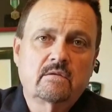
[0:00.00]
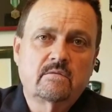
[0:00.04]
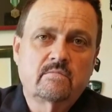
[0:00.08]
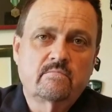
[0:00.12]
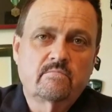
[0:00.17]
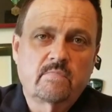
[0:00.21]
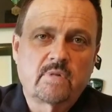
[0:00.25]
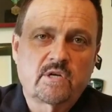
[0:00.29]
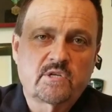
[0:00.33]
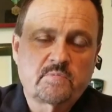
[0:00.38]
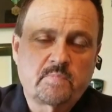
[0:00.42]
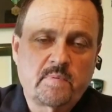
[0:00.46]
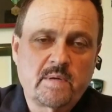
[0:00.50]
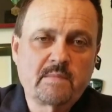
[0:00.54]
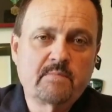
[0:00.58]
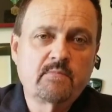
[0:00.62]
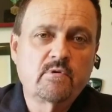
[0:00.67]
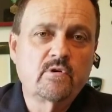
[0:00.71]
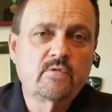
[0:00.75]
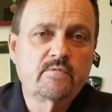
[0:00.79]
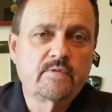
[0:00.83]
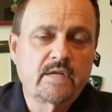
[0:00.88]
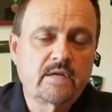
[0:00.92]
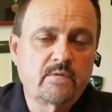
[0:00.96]
must be
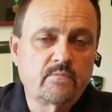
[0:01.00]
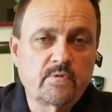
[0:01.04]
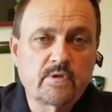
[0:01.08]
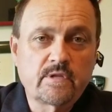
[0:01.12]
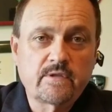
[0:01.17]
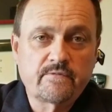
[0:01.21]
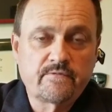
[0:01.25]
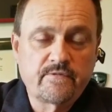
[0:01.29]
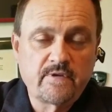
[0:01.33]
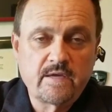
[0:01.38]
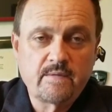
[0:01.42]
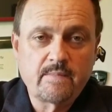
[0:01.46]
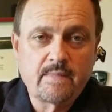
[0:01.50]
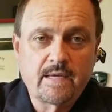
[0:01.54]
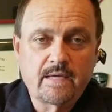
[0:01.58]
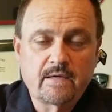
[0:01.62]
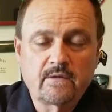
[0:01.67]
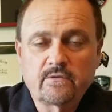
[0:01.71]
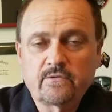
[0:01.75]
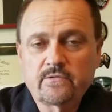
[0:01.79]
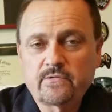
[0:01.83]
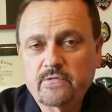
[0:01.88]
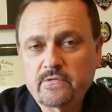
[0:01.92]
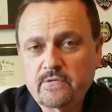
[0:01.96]
moved in with the
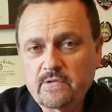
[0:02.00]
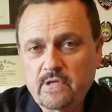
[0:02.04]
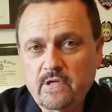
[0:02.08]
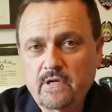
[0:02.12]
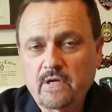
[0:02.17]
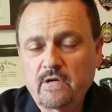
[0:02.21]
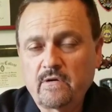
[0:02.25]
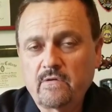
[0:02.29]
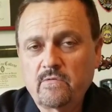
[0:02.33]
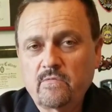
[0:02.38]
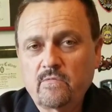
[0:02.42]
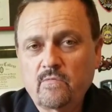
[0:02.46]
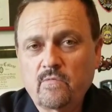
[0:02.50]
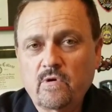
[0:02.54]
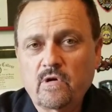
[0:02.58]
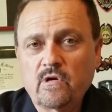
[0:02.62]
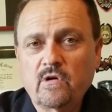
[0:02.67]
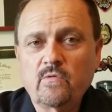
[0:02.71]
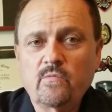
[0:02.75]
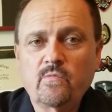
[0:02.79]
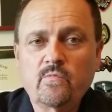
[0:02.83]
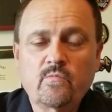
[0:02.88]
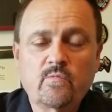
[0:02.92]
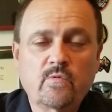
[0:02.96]
females. You know, where
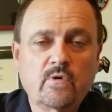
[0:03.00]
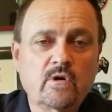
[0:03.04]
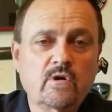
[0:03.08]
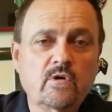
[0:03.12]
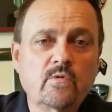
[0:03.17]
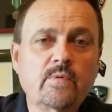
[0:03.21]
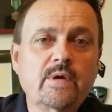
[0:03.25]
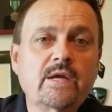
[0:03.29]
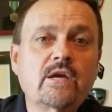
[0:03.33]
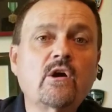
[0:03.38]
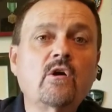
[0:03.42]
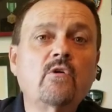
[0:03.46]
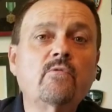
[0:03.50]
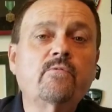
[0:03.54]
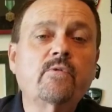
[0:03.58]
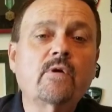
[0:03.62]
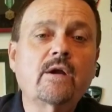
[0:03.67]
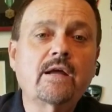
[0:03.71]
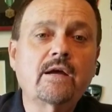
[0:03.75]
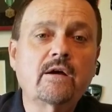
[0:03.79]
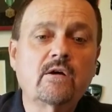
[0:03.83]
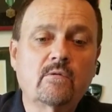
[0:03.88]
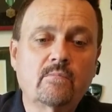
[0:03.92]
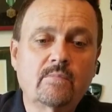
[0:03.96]
do, where do we go for
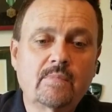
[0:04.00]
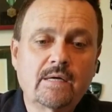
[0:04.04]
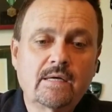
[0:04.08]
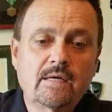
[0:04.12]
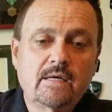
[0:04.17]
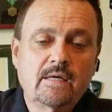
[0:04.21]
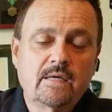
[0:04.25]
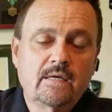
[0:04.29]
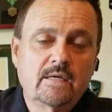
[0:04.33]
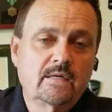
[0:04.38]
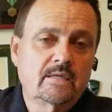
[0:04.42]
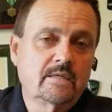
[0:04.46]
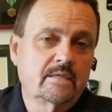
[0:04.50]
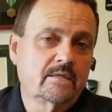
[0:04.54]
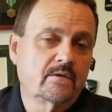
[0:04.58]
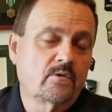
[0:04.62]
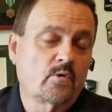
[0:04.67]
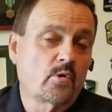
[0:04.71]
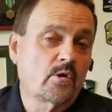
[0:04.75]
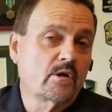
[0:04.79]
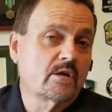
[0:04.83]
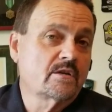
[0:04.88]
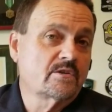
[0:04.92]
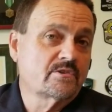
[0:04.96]
help? The
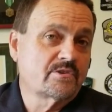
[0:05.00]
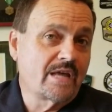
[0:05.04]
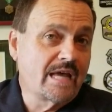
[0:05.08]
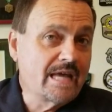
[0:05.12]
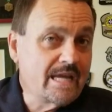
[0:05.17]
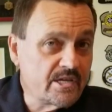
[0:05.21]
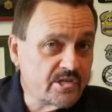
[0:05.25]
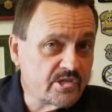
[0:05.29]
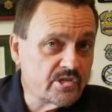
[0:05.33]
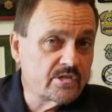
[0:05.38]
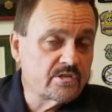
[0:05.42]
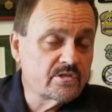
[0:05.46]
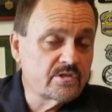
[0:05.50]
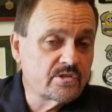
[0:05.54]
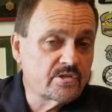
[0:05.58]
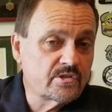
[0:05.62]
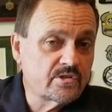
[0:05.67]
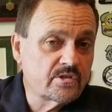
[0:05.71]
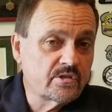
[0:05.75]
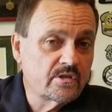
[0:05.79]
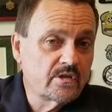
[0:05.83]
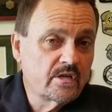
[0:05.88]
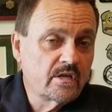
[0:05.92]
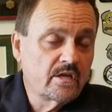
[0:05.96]

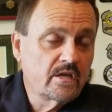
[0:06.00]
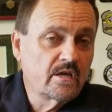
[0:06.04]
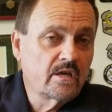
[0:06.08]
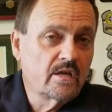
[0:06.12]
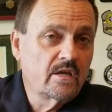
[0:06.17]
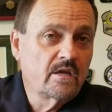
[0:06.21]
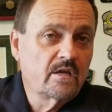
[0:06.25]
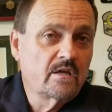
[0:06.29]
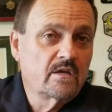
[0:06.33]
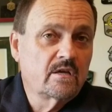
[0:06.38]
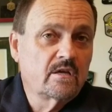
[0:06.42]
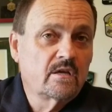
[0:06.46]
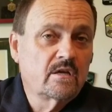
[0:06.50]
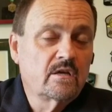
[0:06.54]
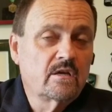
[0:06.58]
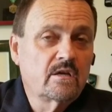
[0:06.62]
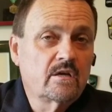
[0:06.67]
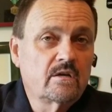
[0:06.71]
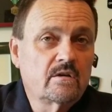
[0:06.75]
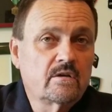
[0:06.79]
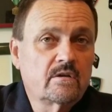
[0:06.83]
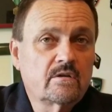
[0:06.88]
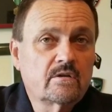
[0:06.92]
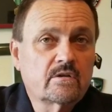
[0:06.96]
organizations
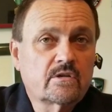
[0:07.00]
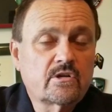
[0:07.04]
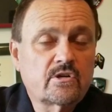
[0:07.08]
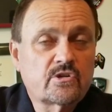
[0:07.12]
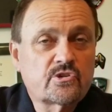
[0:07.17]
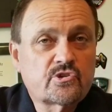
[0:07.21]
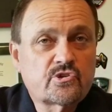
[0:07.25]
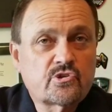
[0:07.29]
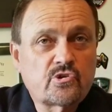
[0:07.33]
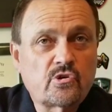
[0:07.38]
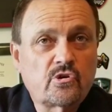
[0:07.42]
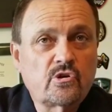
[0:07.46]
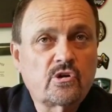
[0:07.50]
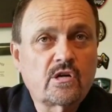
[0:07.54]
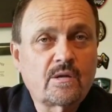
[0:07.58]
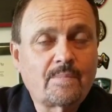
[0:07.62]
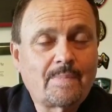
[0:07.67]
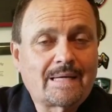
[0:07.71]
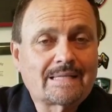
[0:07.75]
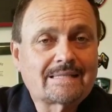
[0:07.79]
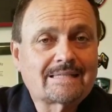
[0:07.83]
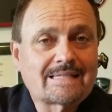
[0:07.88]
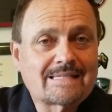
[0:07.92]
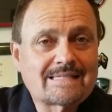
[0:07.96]
concerned
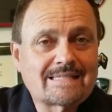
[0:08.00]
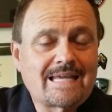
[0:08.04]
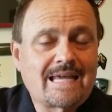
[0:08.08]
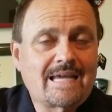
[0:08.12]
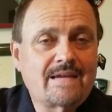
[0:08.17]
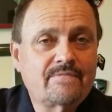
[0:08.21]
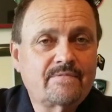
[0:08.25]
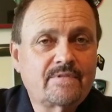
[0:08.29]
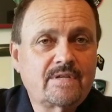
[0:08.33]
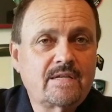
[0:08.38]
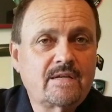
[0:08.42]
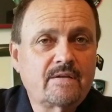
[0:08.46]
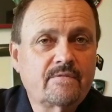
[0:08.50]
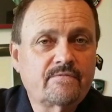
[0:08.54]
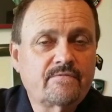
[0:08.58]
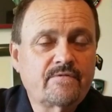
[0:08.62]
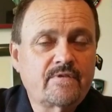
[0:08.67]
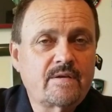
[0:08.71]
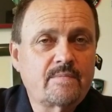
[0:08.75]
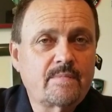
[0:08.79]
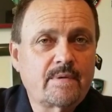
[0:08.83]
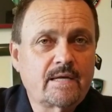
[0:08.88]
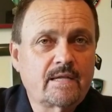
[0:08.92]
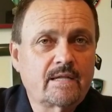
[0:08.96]
about the safety of
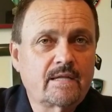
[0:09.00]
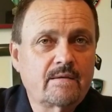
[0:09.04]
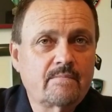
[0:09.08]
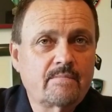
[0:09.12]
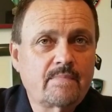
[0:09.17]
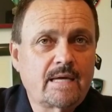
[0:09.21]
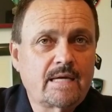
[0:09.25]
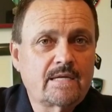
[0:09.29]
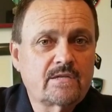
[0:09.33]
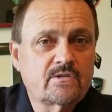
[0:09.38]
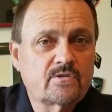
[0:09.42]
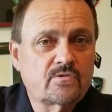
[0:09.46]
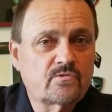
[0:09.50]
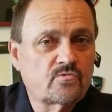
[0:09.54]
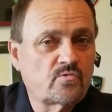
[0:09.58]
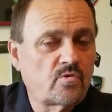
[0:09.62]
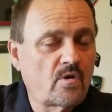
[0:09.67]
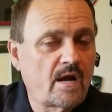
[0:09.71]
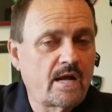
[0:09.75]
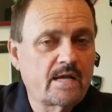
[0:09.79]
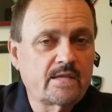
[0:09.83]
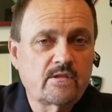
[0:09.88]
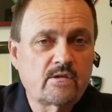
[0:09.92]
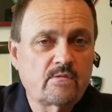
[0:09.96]
female inmates are
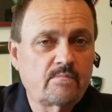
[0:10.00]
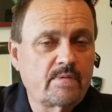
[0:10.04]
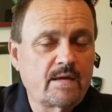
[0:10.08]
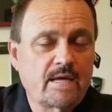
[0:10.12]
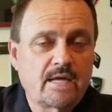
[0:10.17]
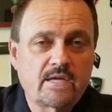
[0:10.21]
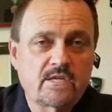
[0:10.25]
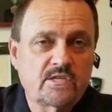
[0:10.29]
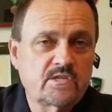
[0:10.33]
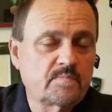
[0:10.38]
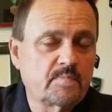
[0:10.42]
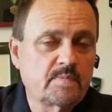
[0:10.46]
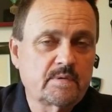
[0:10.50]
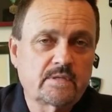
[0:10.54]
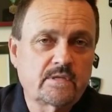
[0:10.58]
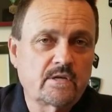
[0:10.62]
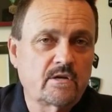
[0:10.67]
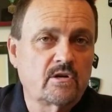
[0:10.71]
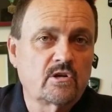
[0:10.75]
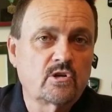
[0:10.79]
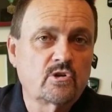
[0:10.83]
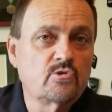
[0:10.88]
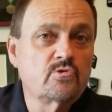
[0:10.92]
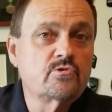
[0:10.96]
trying their best, but
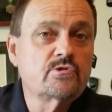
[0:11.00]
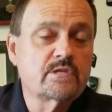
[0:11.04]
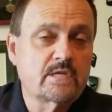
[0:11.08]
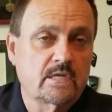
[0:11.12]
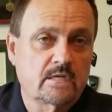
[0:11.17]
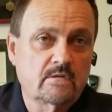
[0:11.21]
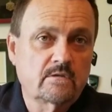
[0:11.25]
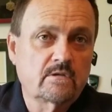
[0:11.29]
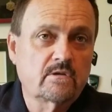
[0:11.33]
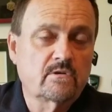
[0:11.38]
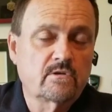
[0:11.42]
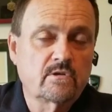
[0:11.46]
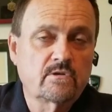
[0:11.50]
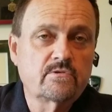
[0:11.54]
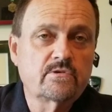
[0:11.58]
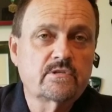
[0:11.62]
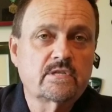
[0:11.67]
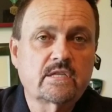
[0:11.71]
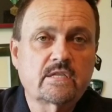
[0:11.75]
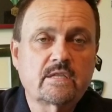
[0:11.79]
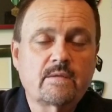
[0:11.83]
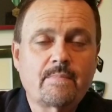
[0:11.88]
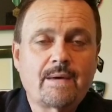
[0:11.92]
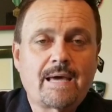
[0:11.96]
they're losing. They're
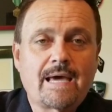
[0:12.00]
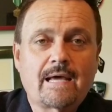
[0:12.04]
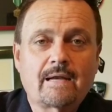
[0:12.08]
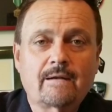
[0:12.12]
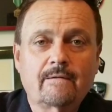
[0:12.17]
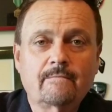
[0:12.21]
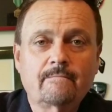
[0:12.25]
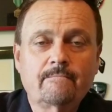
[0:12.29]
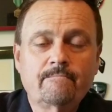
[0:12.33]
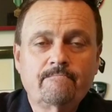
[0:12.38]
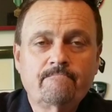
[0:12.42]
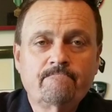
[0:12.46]
losing the battle.